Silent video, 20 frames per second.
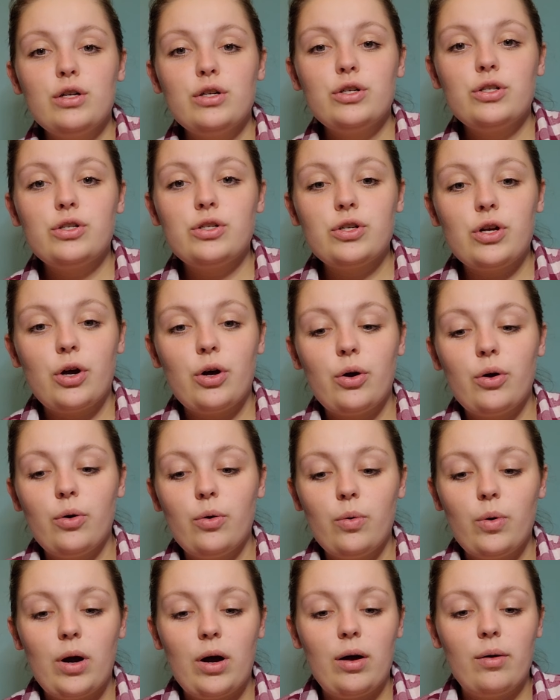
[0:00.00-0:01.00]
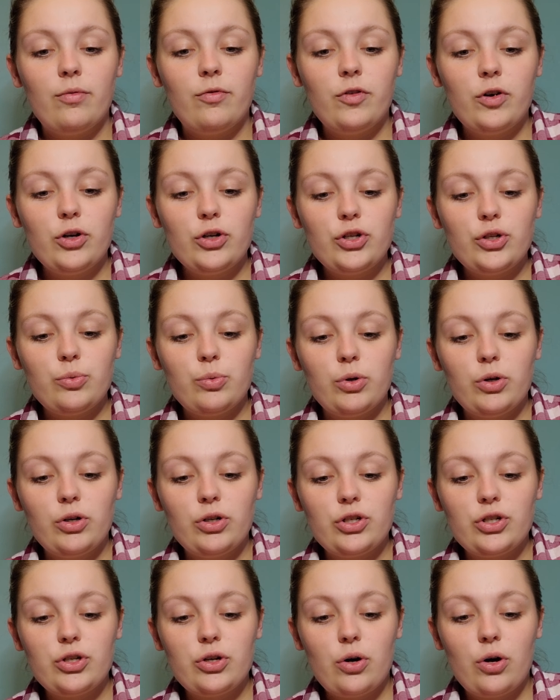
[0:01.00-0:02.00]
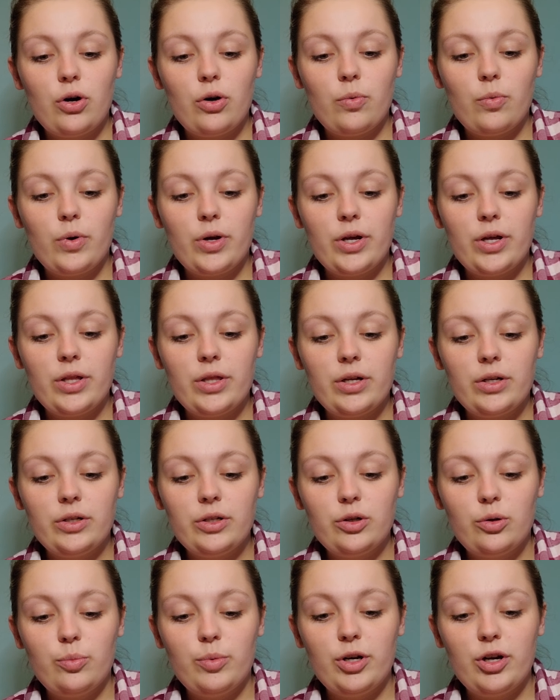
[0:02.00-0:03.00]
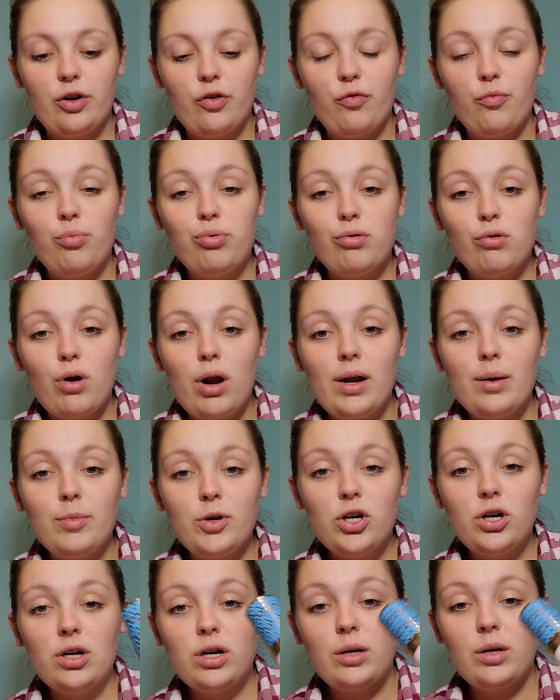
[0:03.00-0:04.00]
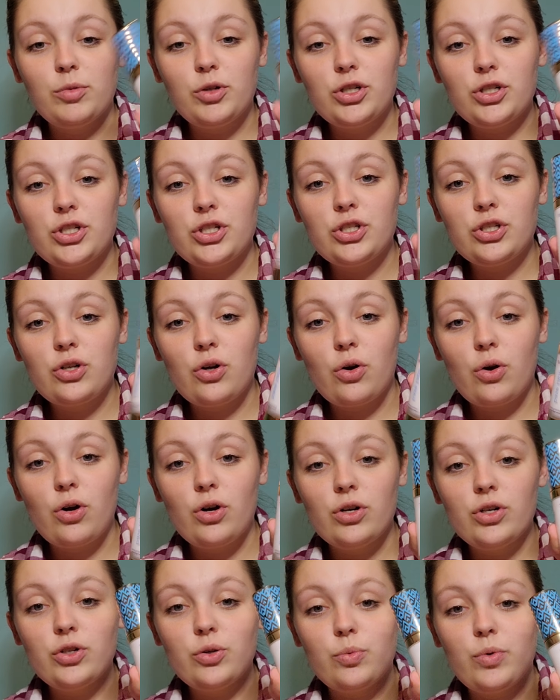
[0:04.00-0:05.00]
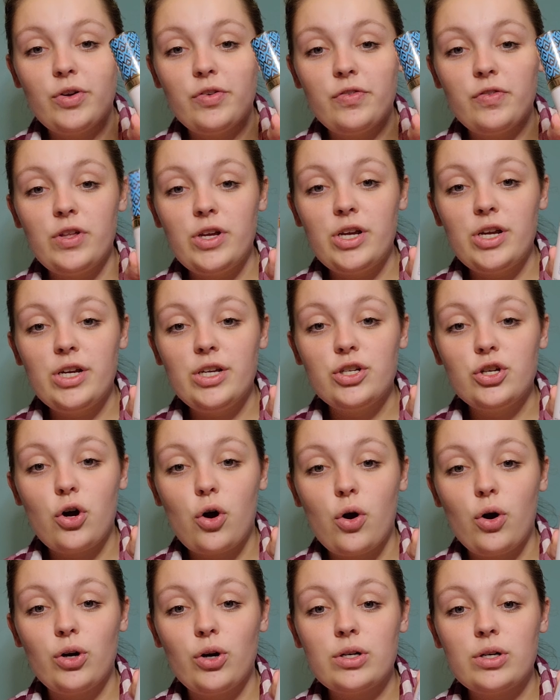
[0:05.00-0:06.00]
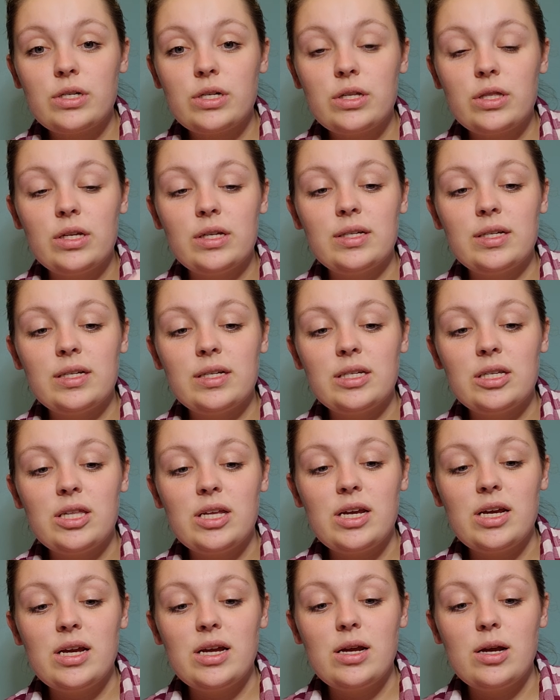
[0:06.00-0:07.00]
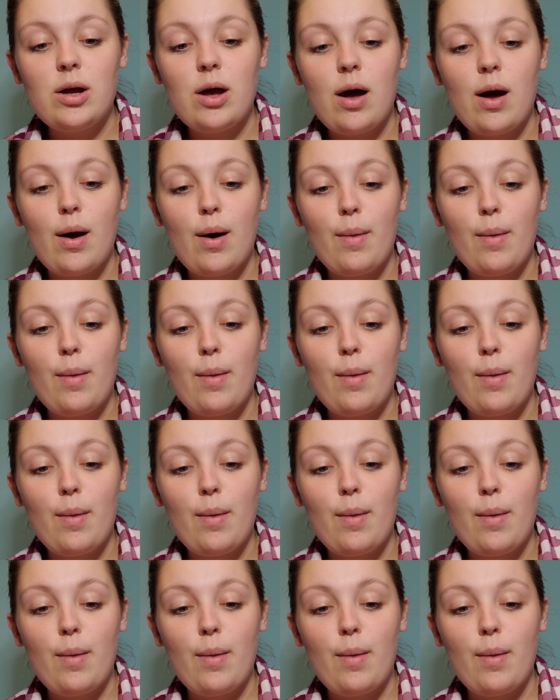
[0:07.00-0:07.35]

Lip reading: So first we're going to start with a little bit of primer. I'm going to start with the Tarte, this is the